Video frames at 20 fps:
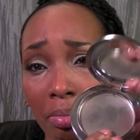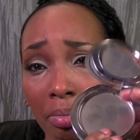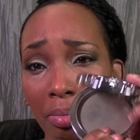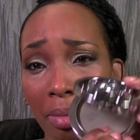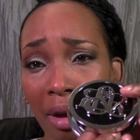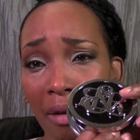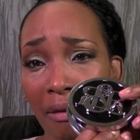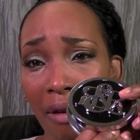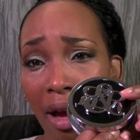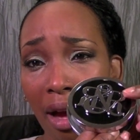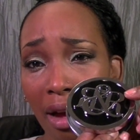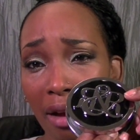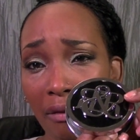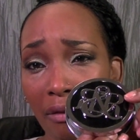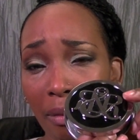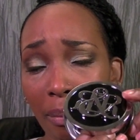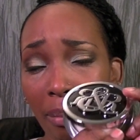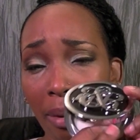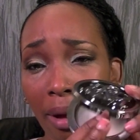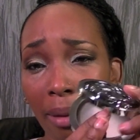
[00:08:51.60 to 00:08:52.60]
by Rock and
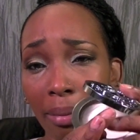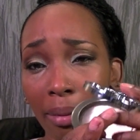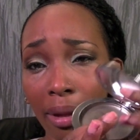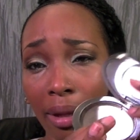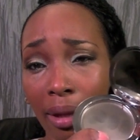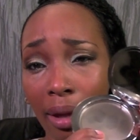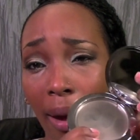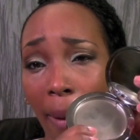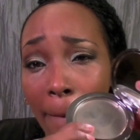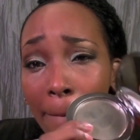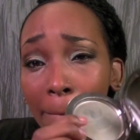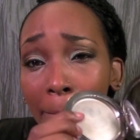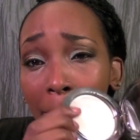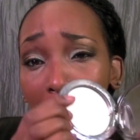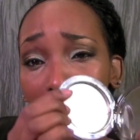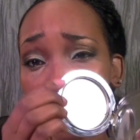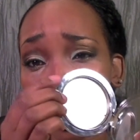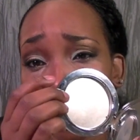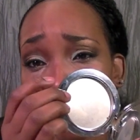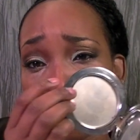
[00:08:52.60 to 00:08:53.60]
Republic
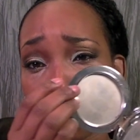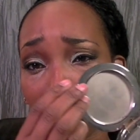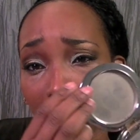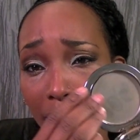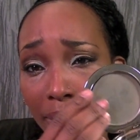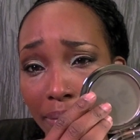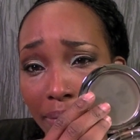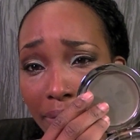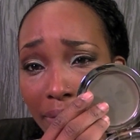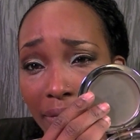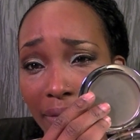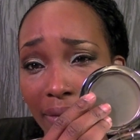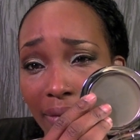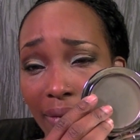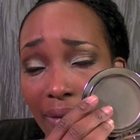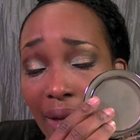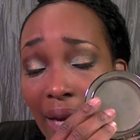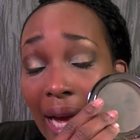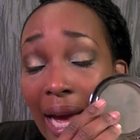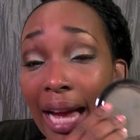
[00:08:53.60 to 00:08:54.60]
broke.
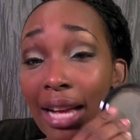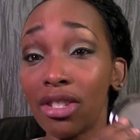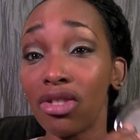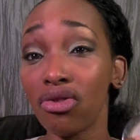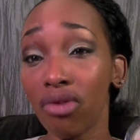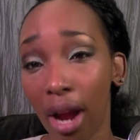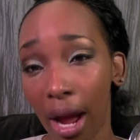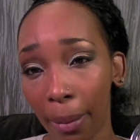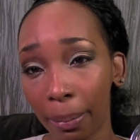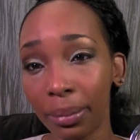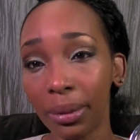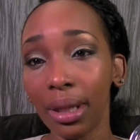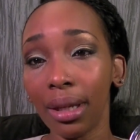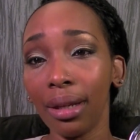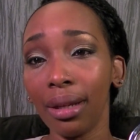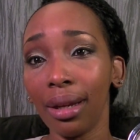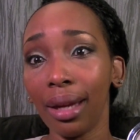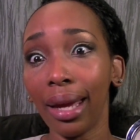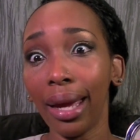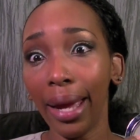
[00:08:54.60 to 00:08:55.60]
I dropped
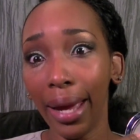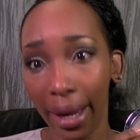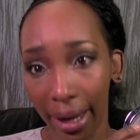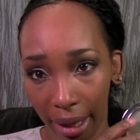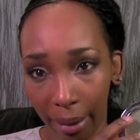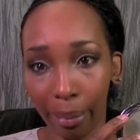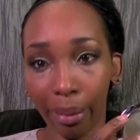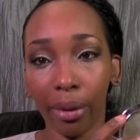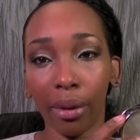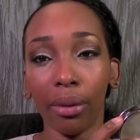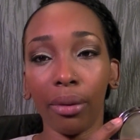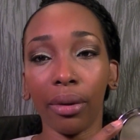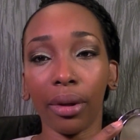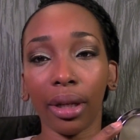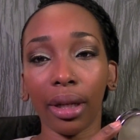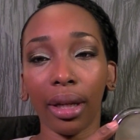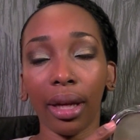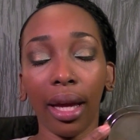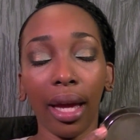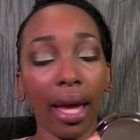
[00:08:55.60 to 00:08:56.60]
it and it
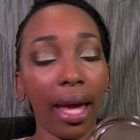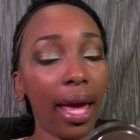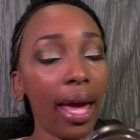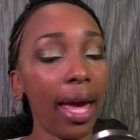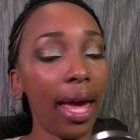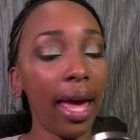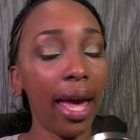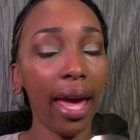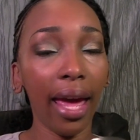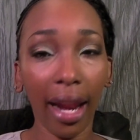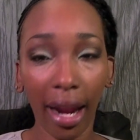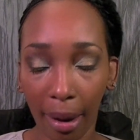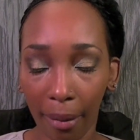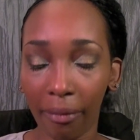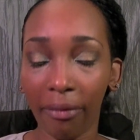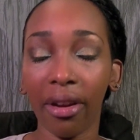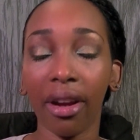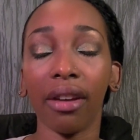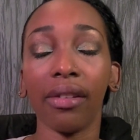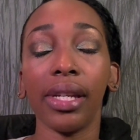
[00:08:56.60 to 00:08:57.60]
broke, and
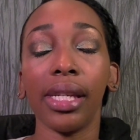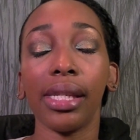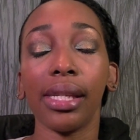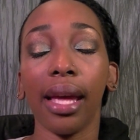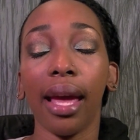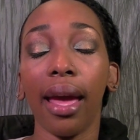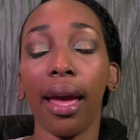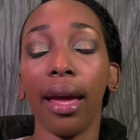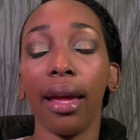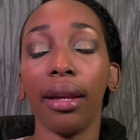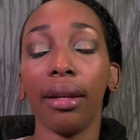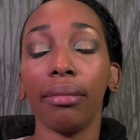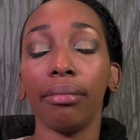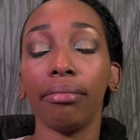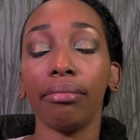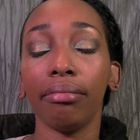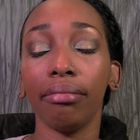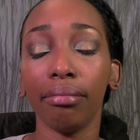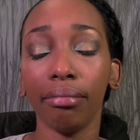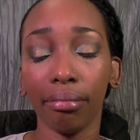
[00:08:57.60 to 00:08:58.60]
I'm very sad
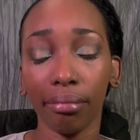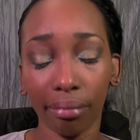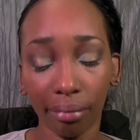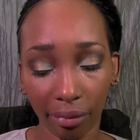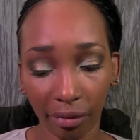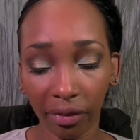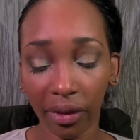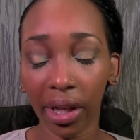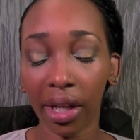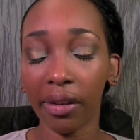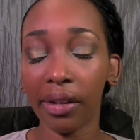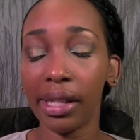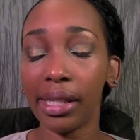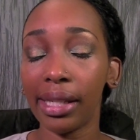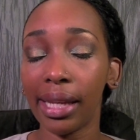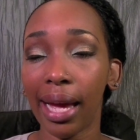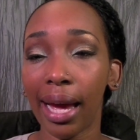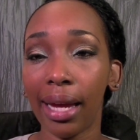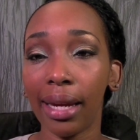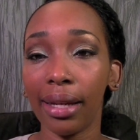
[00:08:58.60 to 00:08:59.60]

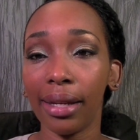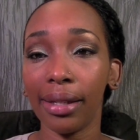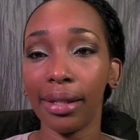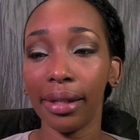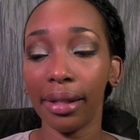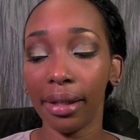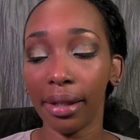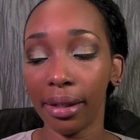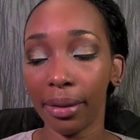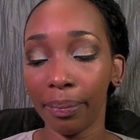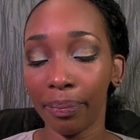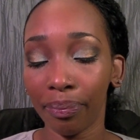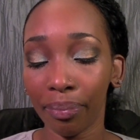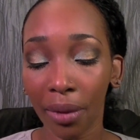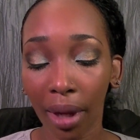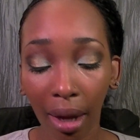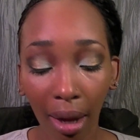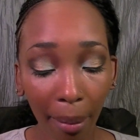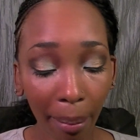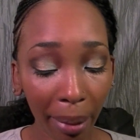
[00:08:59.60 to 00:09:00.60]
indeed.
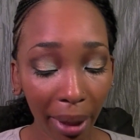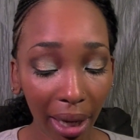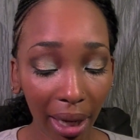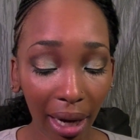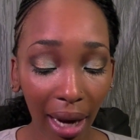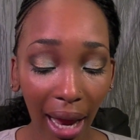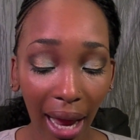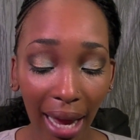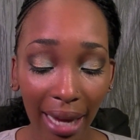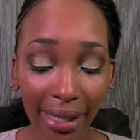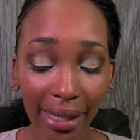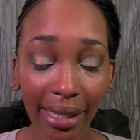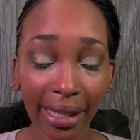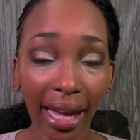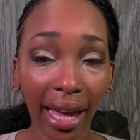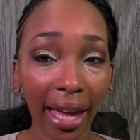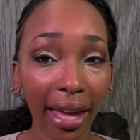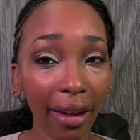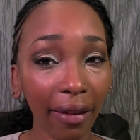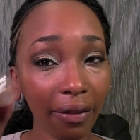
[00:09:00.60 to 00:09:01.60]
But I
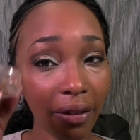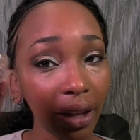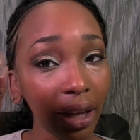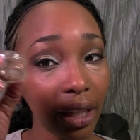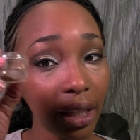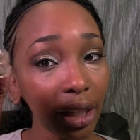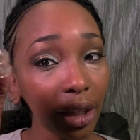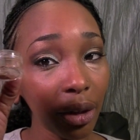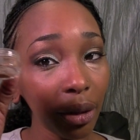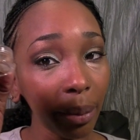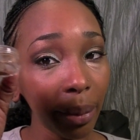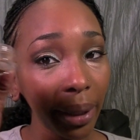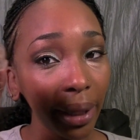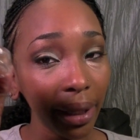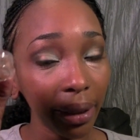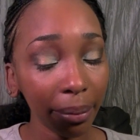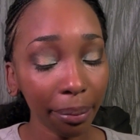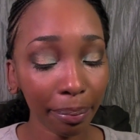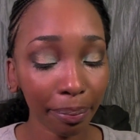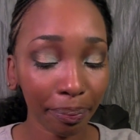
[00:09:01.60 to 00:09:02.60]
saved a little
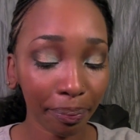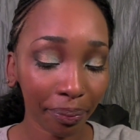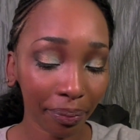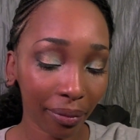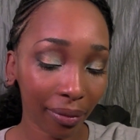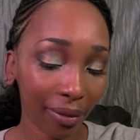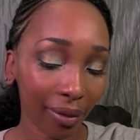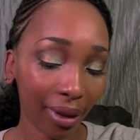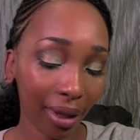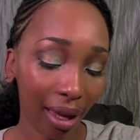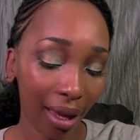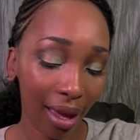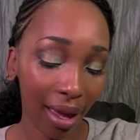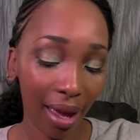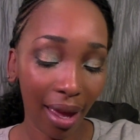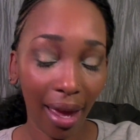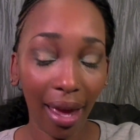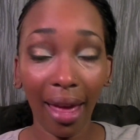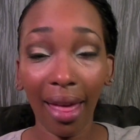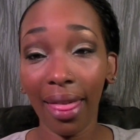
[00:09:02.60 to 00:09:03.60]
bit,
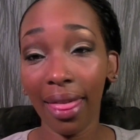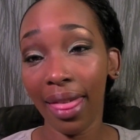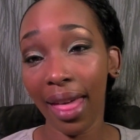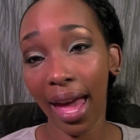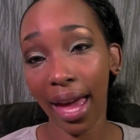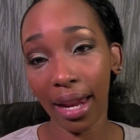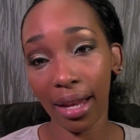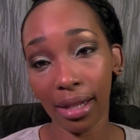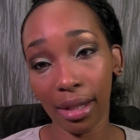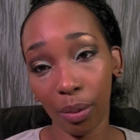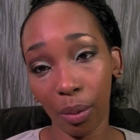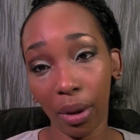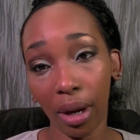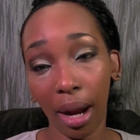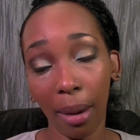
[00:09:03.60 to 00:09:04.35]
and that is what